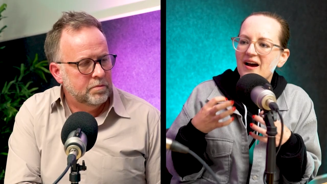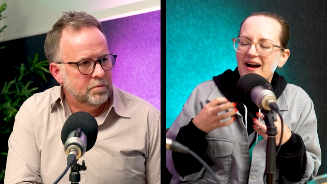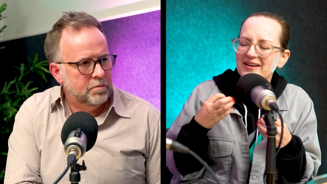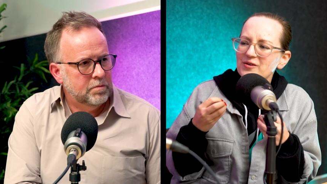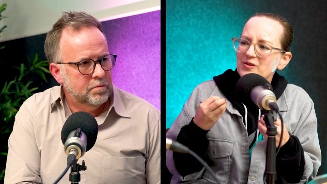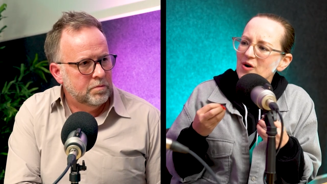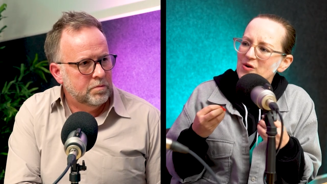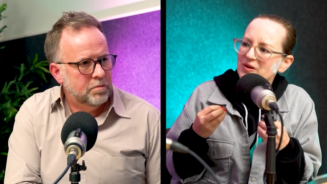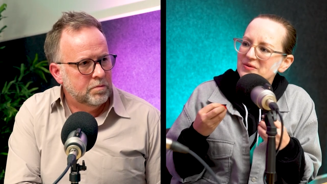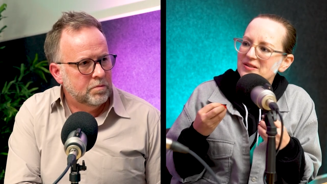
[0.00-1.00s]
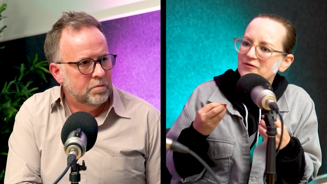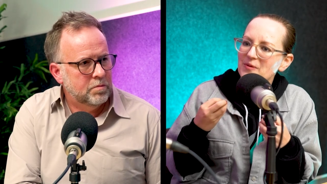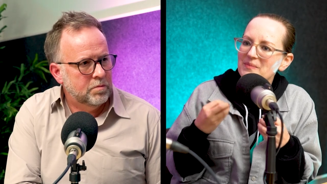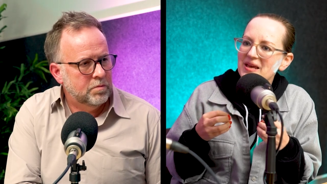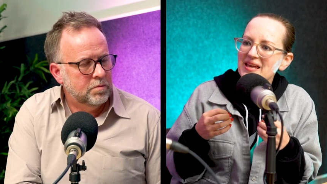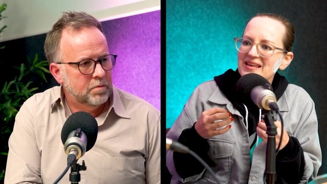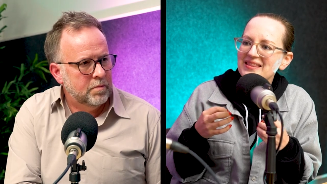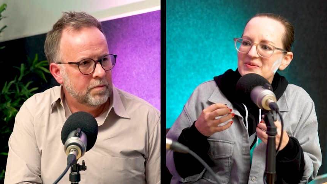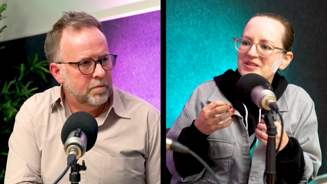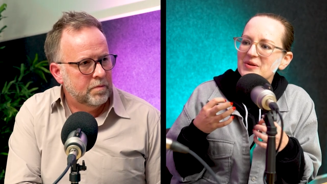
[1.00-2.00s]
Speaker 1: I don't know. There was for me
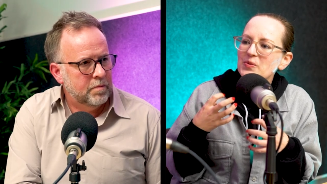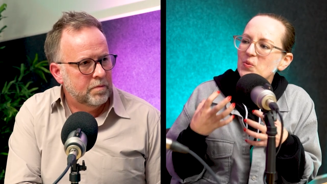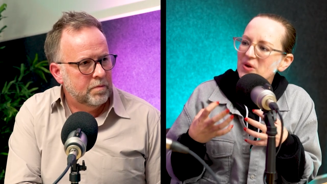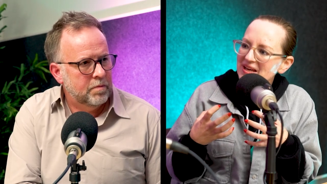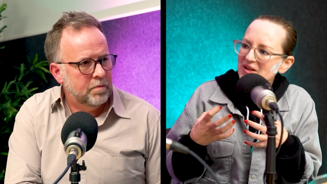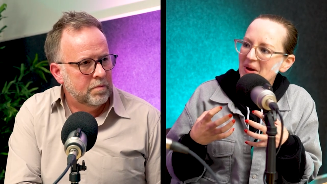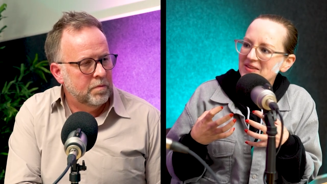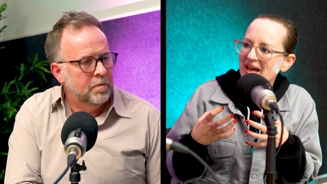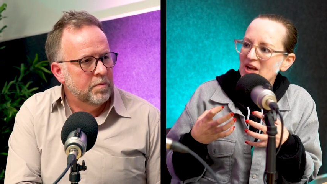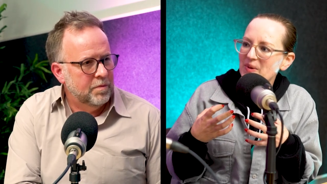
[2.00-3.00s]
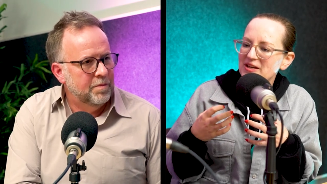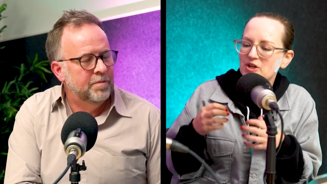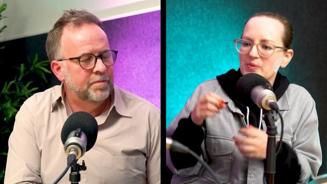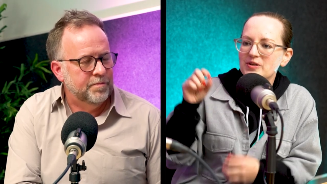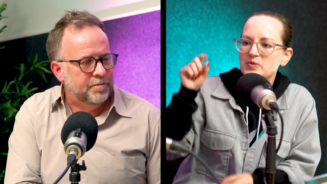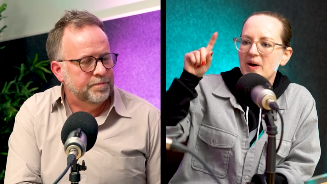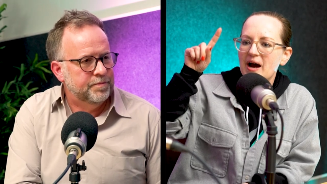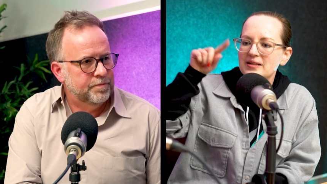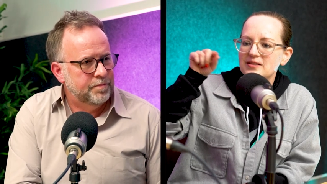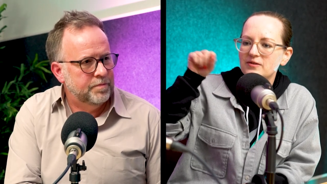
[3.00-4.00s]
there was something weird about the animation mm. because
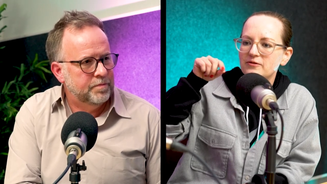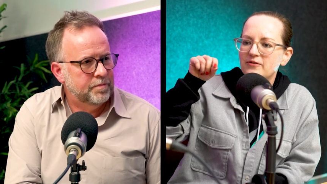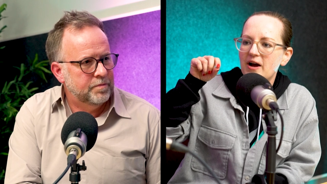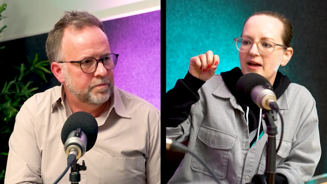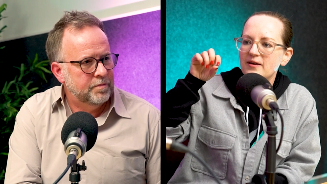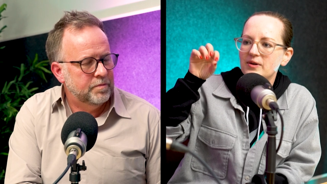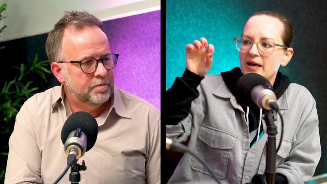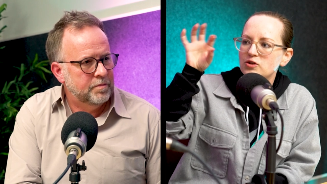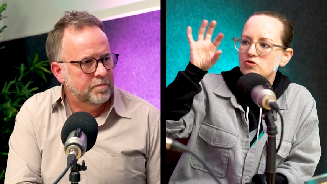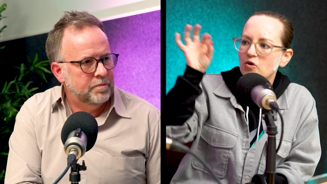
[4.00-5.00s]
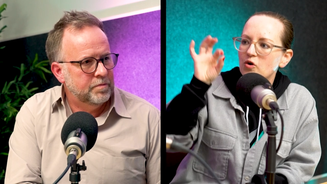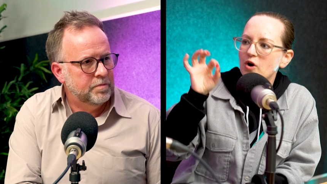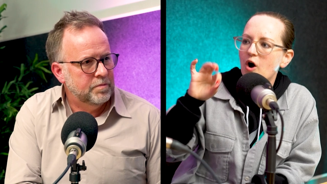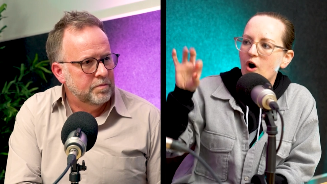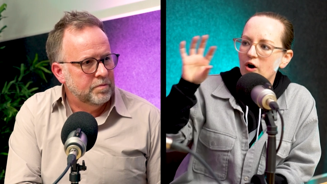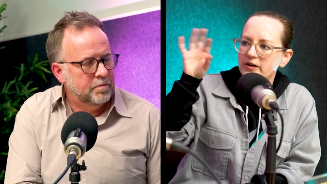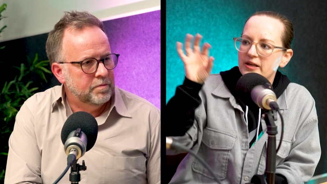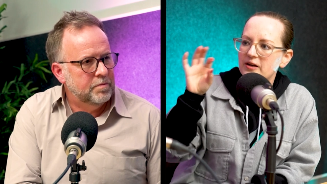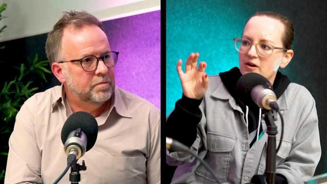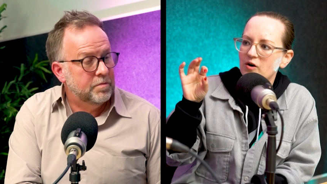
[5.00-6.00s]
parts of the fire were like drawn on
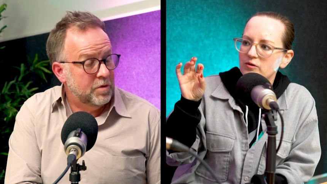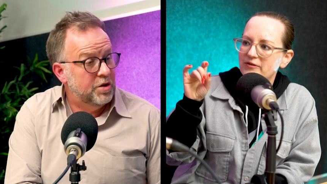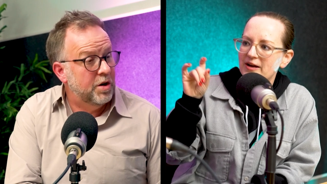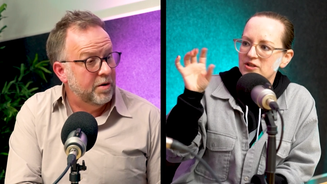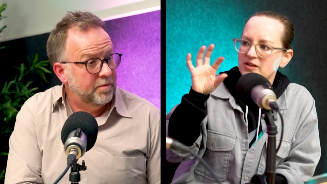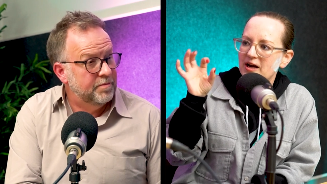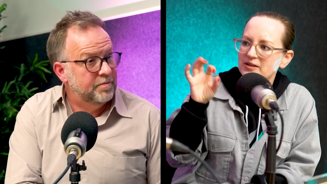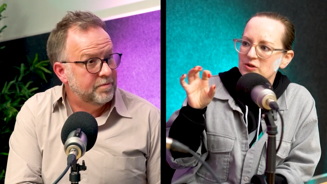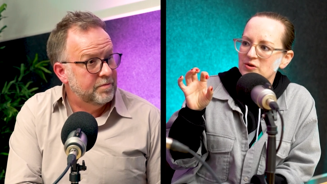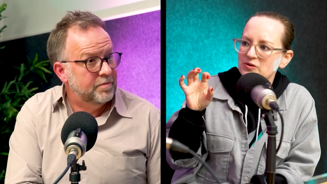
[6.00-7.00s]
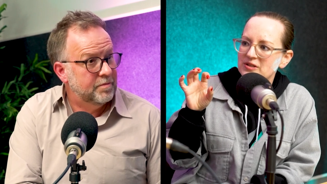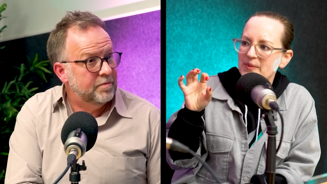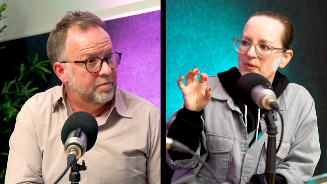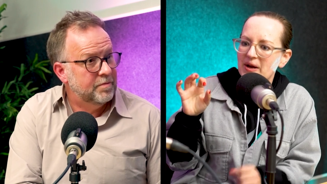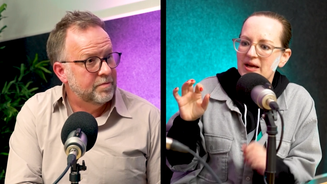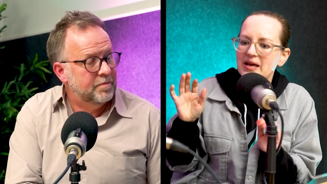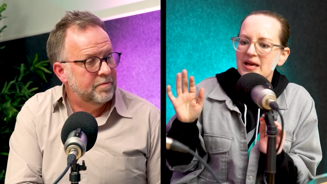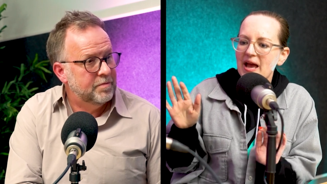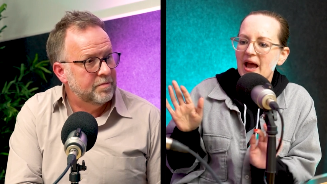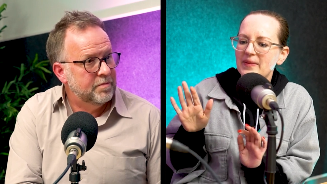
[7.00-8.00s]
in an old-fashioned sure. cartoon type of way
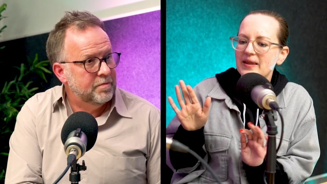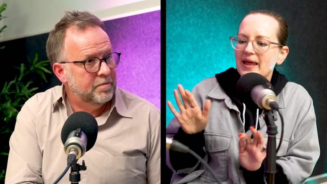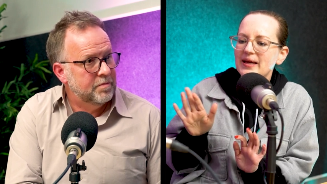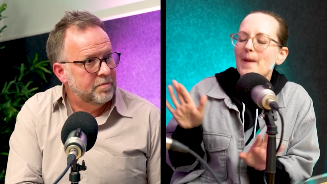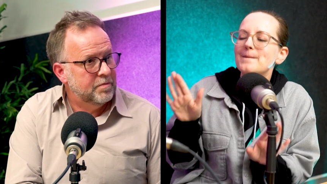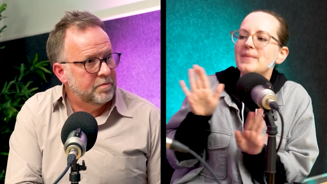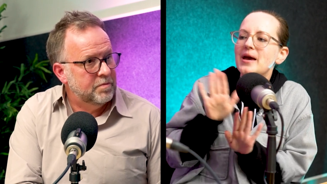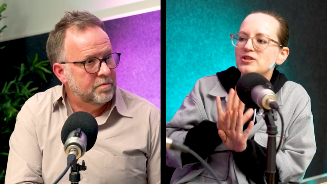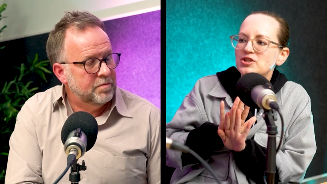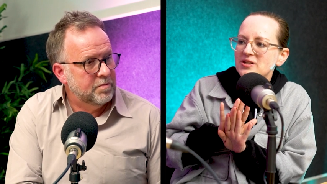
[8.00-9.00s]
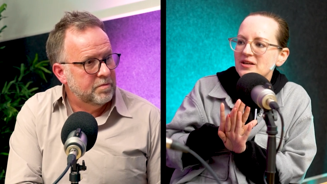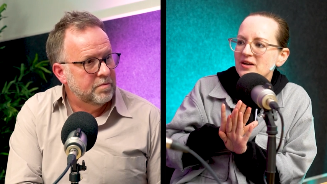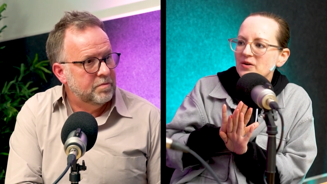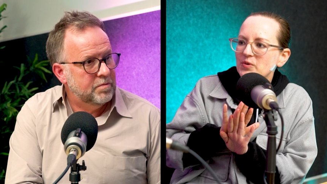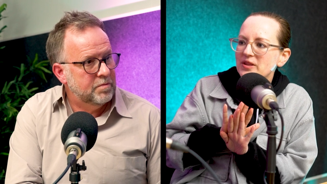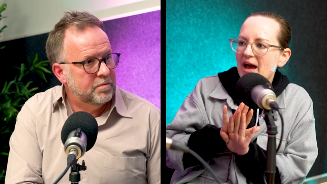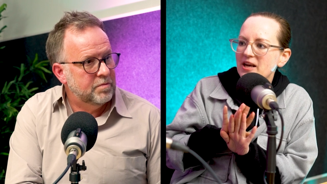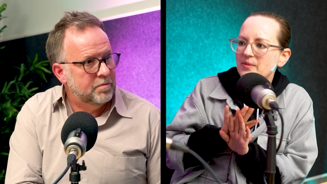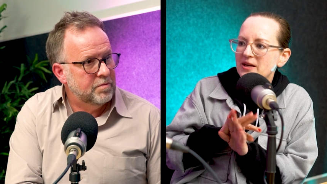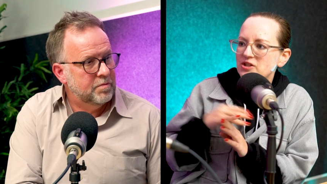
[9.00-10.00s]
and then like meshed with
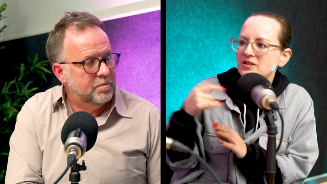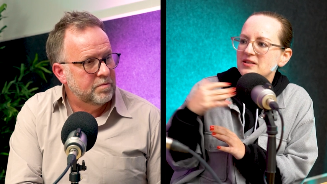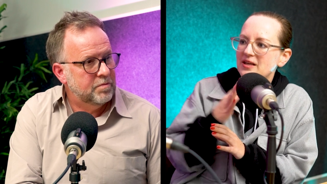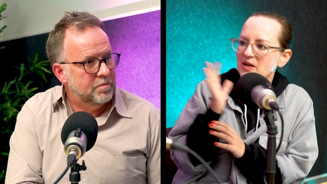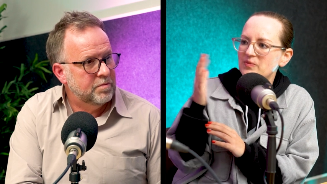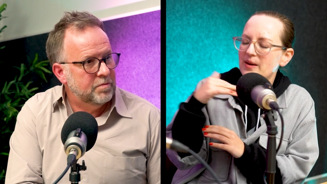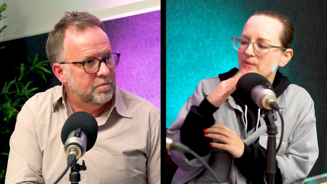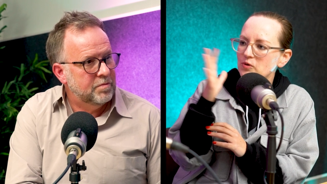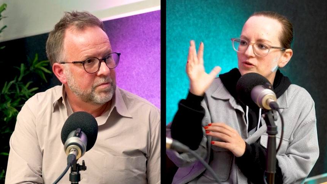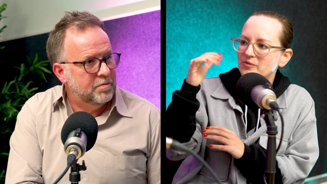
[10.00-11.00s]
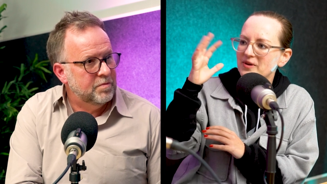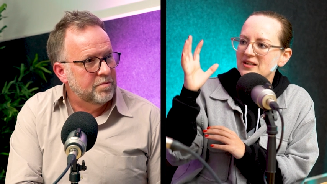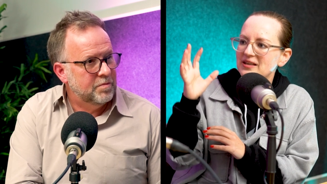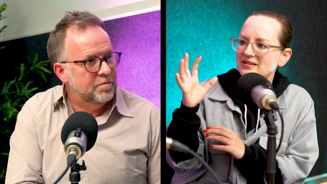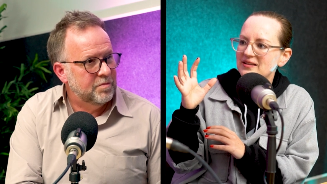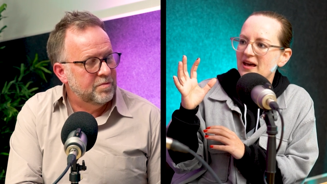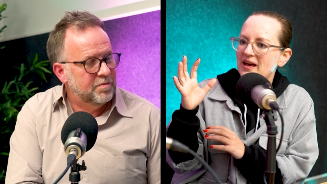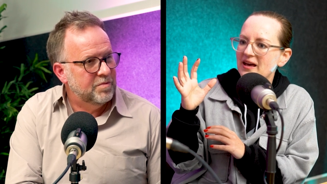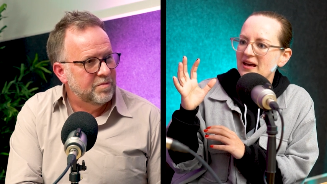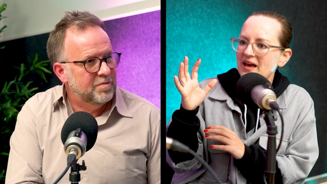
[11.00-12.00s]
animation to keep that movement in
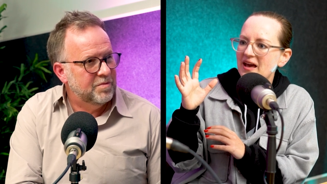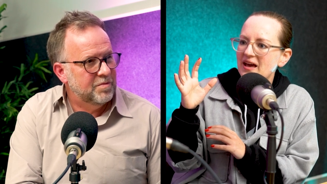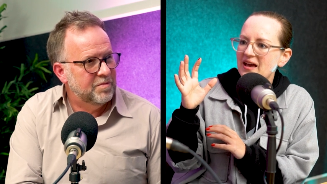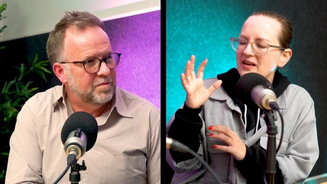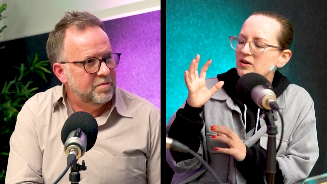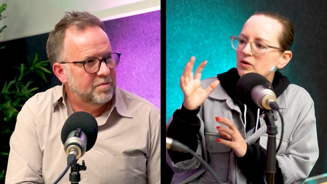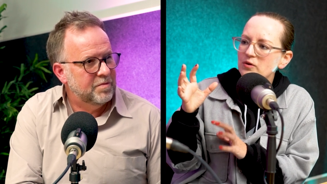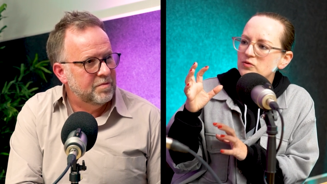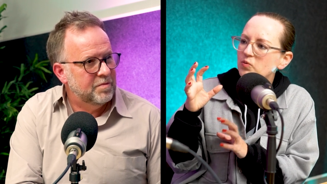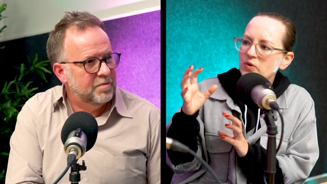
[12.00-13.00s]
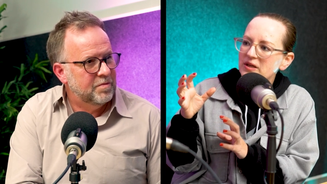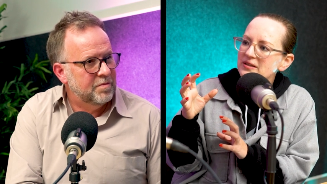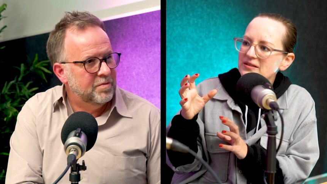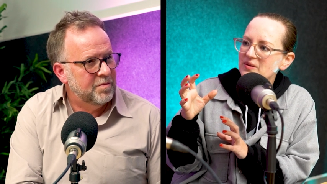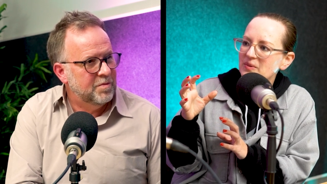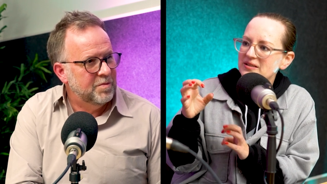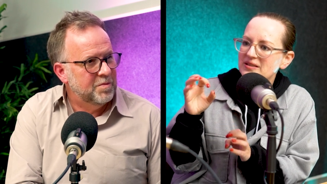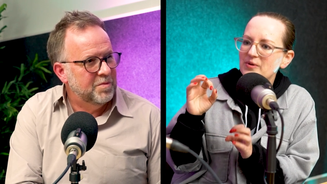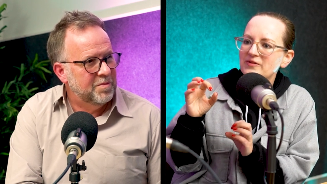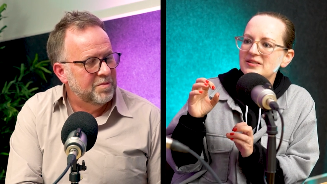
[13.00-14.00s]
there it looked weird to me.
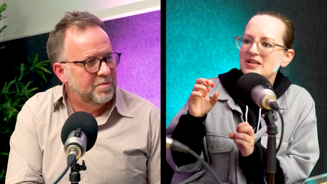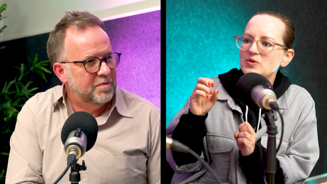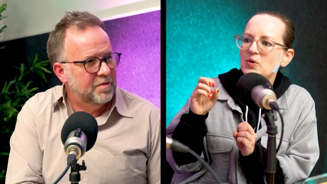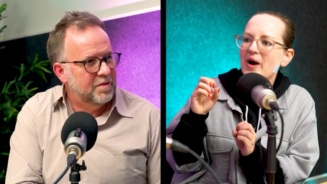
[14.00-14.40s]
Some of it seemed